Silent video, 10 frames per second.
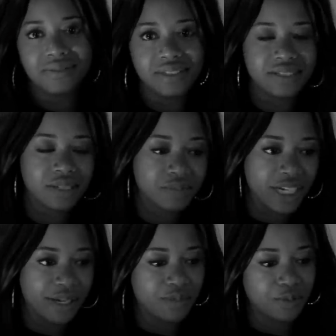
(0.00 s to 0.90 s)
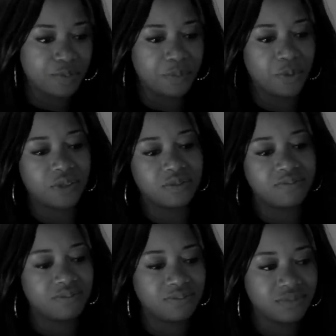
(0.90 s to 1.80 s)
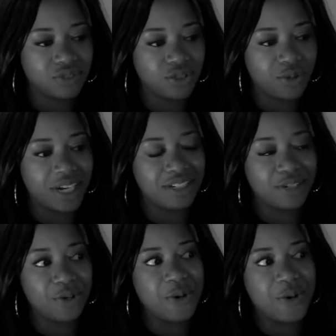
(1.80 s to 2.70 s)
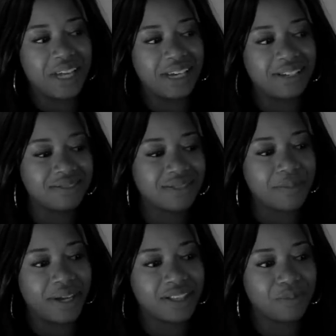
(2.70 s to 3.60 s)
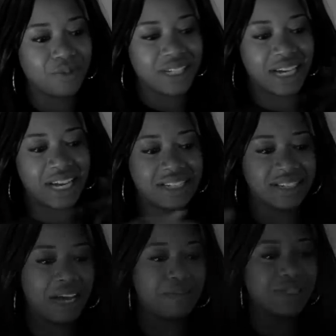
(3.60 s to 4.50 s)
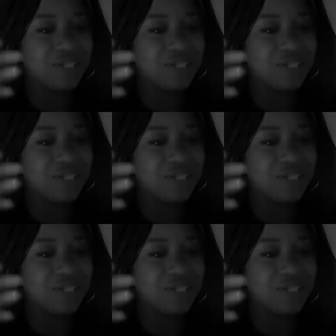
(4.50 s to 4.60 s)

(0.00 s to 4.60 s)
And sometimes people don't know that Samantha Musa kind of comes